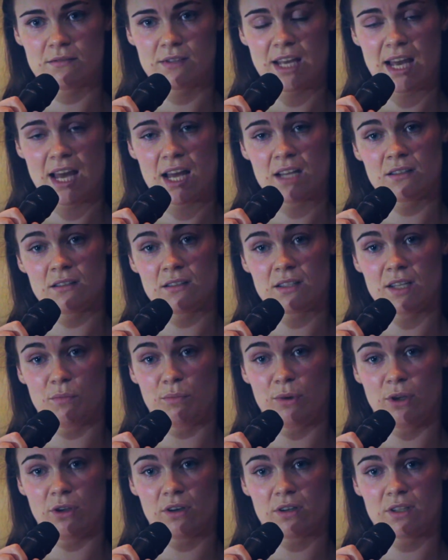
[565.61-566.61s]
The hands
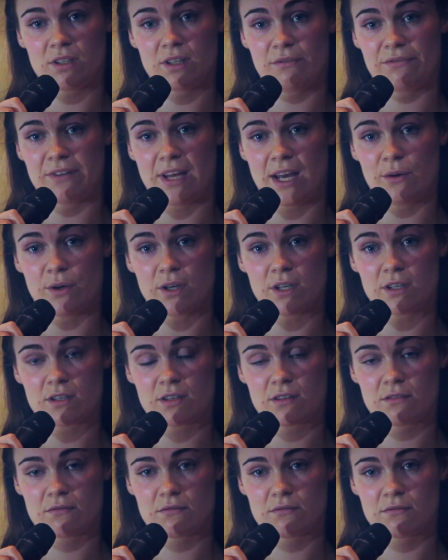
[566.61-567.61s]
that plucked the flowers,